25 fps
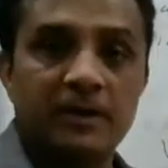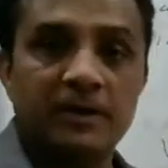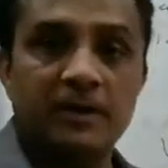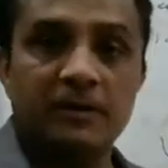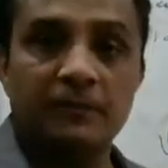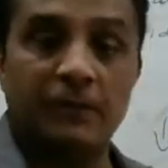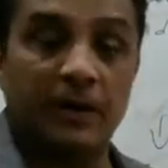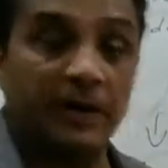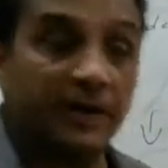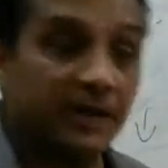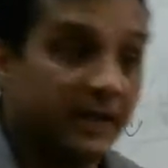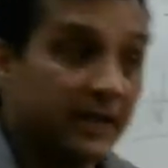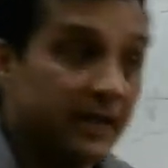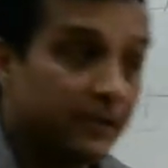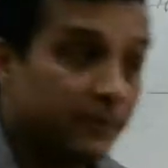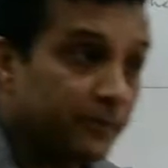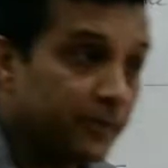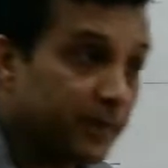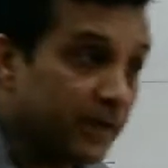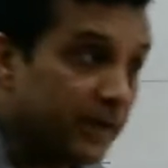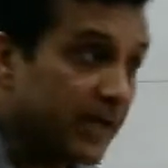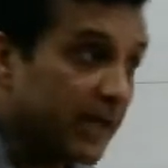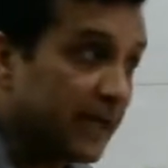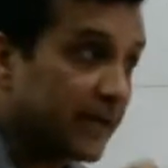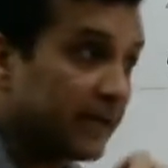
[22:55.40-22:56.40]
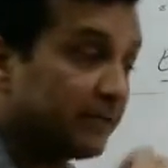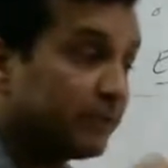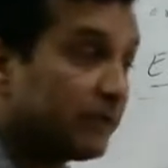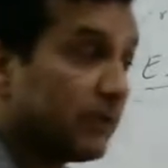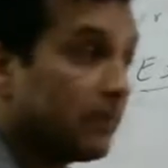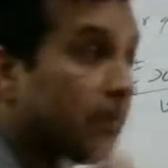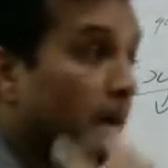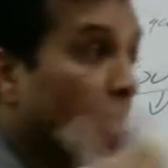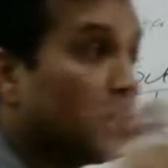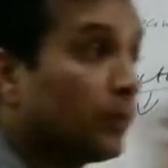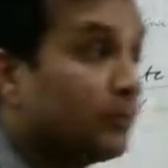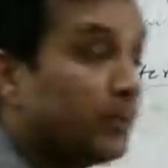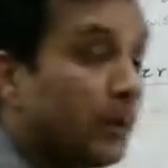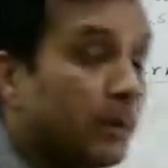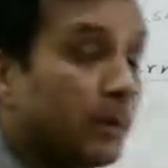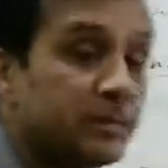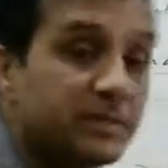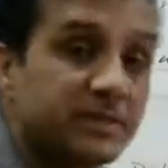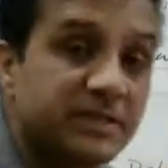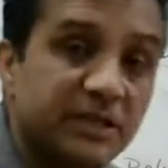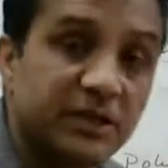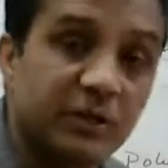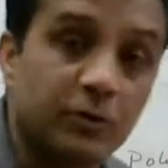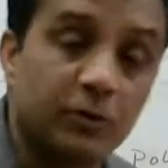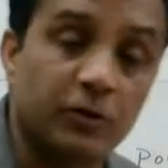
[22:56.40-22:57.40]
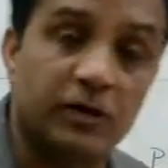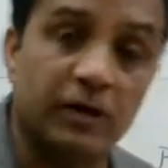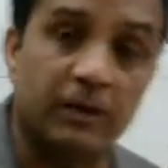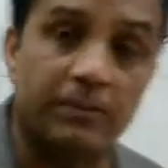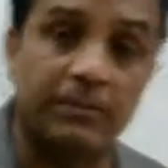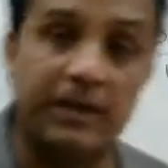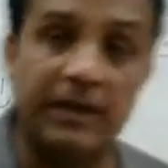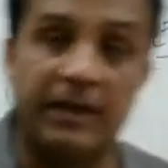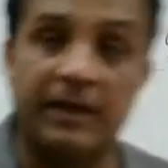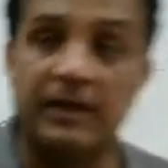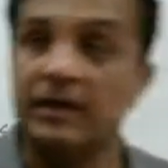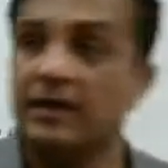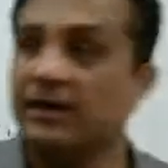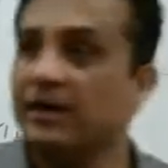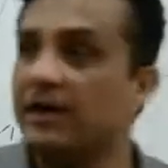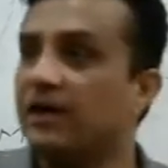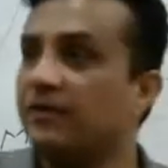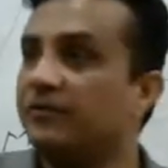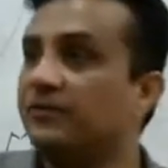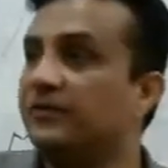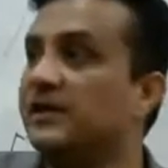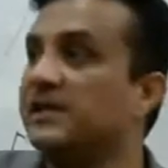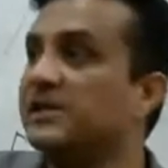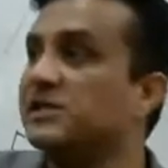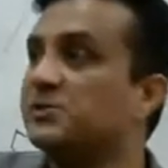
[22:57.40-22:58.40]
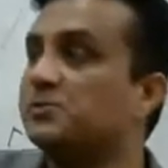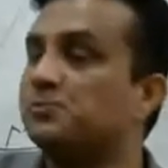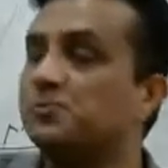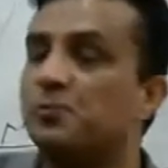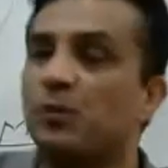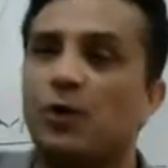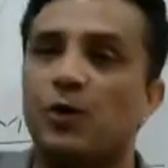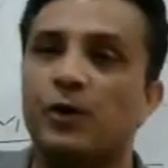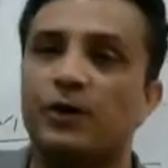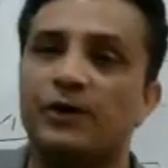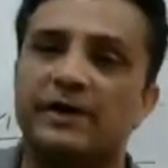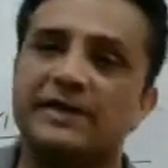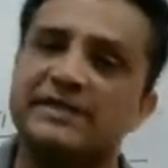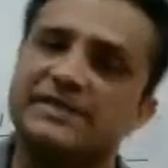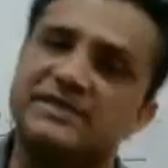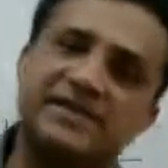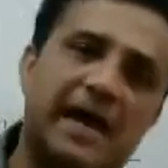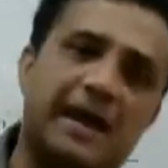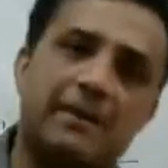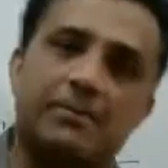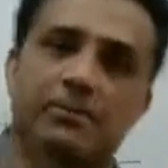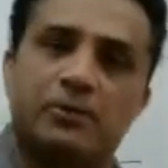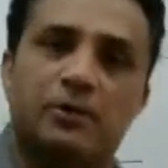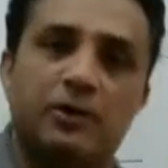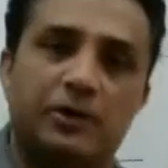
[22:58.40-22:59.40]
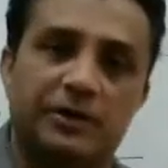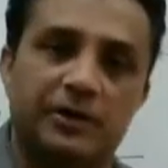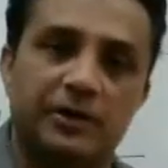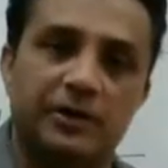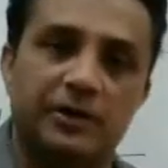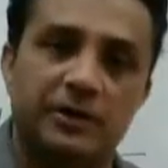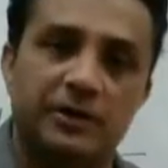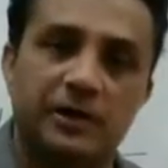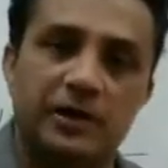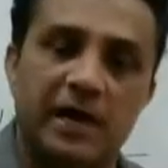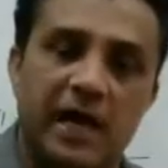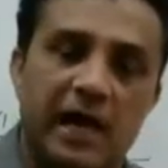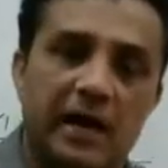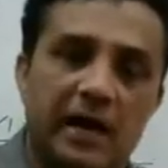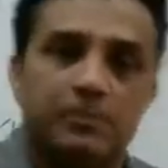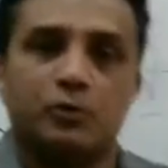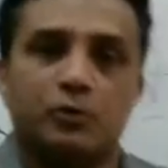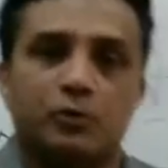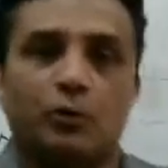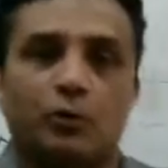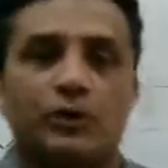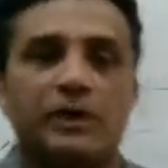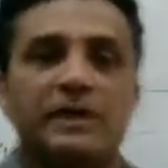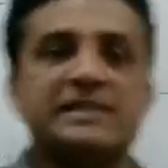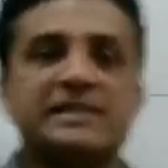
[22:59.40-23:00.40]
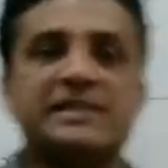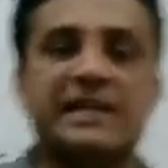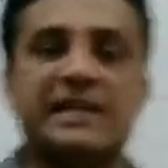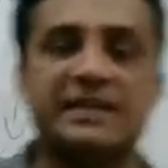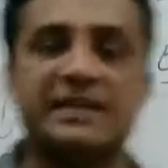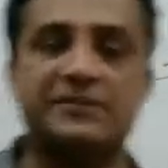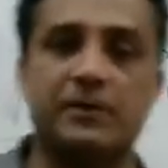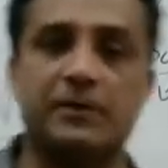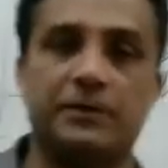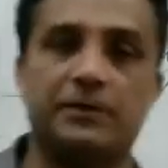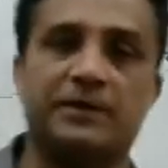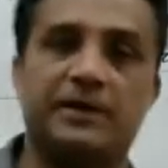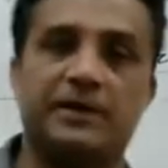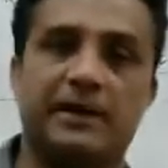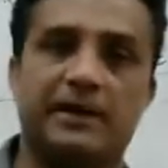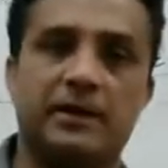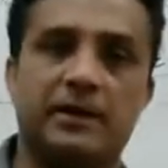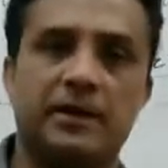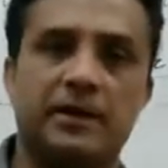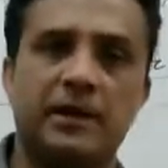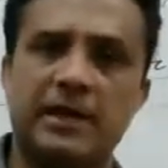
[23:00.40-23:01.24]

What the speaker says: When he give the mouth publicity to the company, yeah, this product is damn good, I'm totally satisfied with that.